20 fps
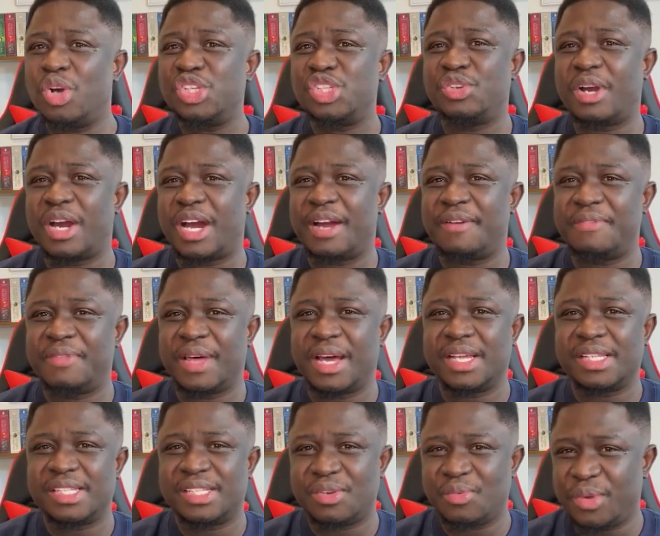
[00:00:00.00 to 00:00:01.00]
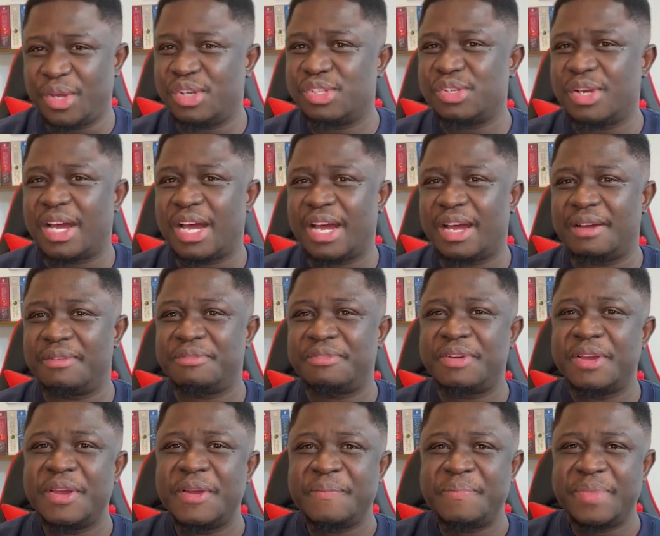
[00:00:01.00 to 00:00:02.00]
Once you have that, we also
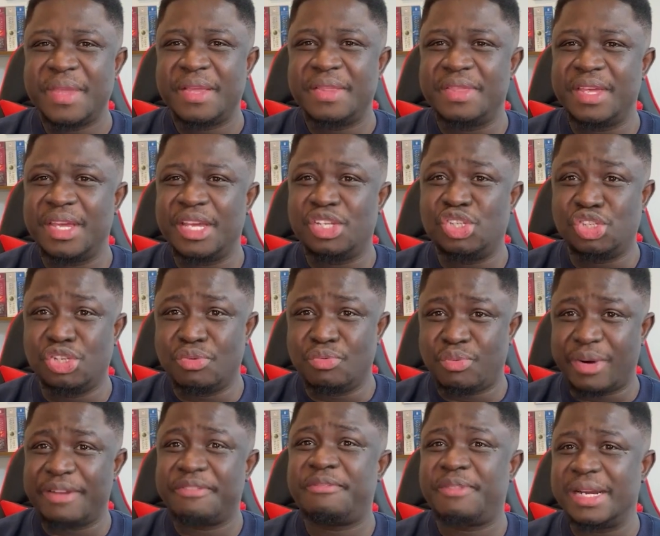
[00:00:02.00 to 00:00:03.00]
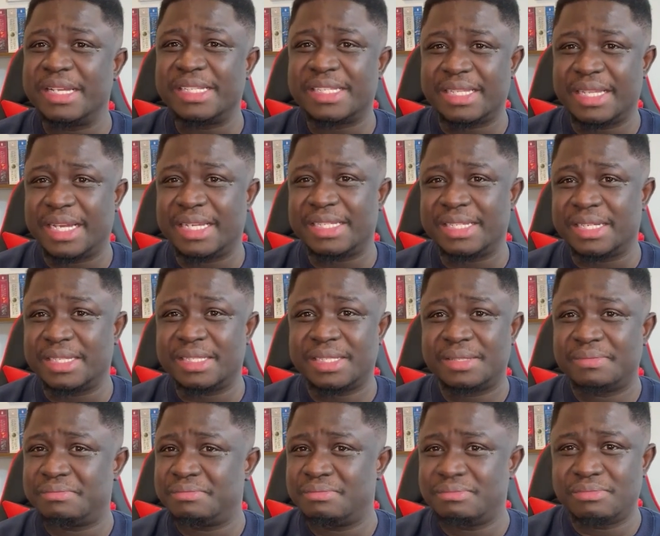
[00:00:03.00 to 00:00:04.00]
have the reference
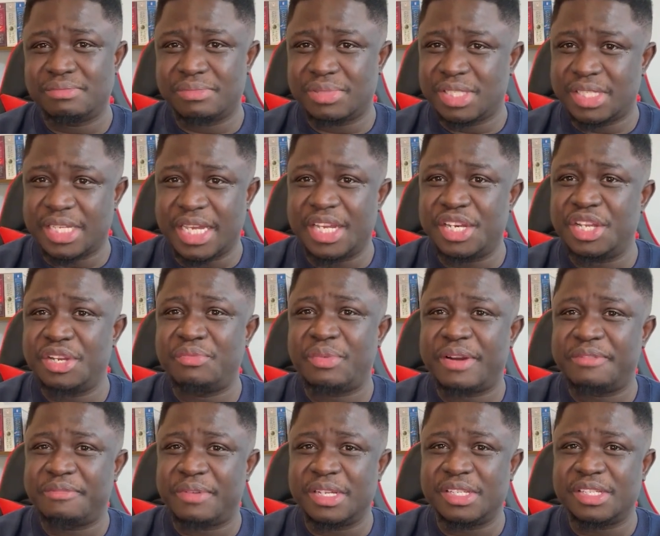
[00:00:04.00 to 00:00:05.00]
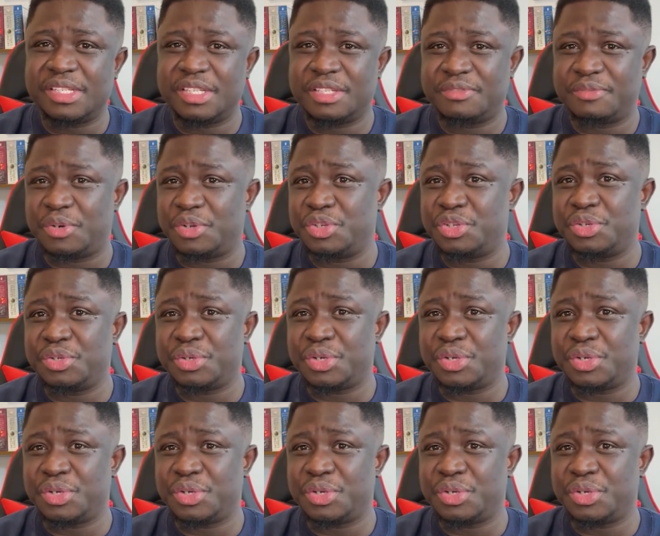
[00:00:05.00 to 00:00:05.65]
letters, sending references for